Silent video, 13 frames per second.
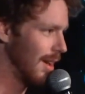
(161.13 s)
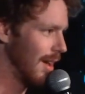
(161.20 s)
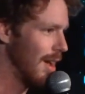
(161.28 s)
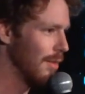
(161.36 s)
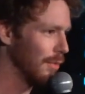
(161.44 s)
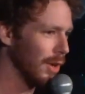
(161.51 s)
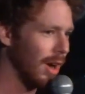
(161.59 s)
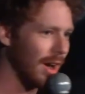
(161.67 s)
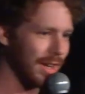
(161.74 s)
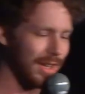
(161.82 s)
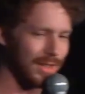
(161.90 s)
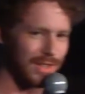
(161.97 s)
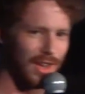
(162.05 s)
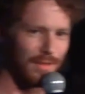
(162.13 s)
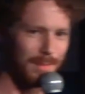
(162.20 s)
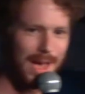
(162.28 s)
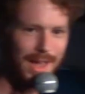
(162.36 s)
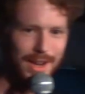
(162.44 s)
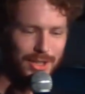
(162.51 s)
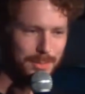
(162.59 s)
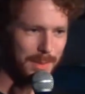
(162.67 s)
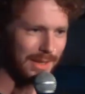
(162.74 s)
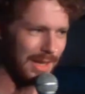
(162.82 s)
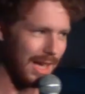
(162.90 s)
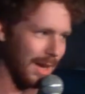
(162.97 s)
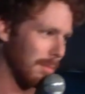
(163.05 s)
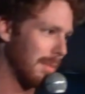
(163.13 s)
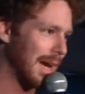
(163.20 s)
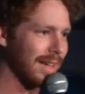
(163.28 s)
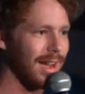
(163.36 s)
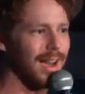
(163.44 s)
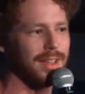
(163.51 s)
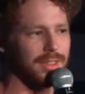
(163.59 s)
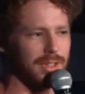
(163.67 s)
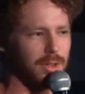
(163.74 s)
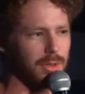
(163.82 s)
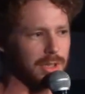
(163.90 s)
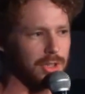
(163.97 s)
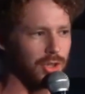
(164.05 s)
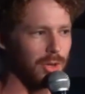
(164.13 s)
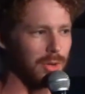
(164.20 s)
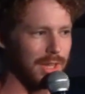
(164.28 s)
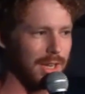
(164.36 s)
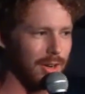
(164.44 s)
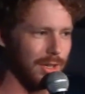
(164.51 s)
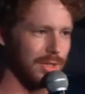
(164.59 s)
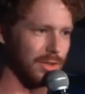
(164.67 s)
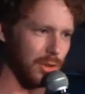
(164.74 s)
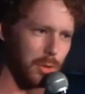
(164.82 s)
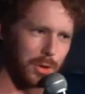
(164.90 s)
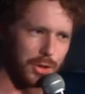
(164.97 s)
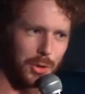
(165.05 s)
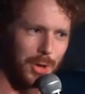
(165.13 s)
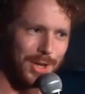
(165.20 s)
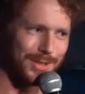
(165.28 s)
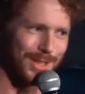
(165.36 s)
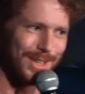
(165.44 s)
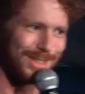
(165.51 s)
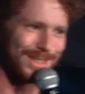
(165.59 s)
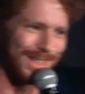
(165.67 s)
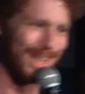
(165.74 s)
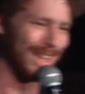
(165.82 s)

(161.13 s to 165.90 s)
Every audience I've met has been like, my guy, the only joke there is your choices.